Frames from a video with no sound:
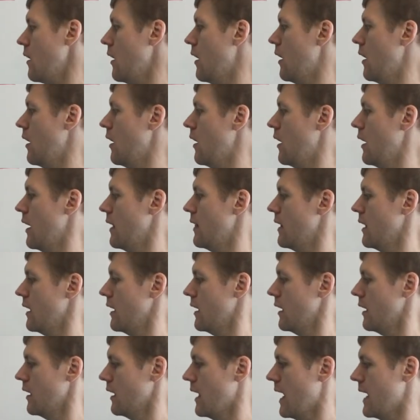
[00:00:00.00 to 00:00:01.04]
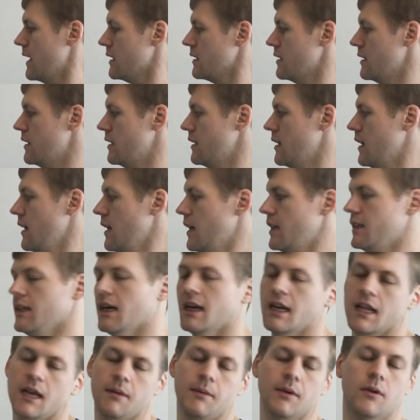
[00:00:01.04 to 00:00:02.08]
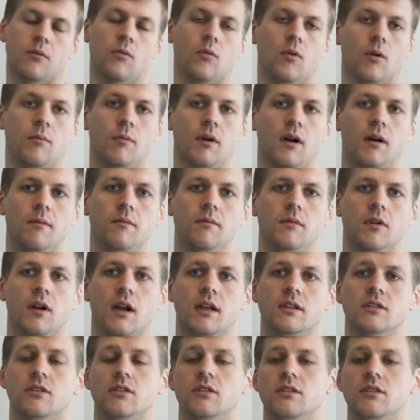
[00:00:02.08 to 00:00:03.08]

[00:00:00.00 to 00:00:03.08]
And then lastly, dynamic warm-up, right?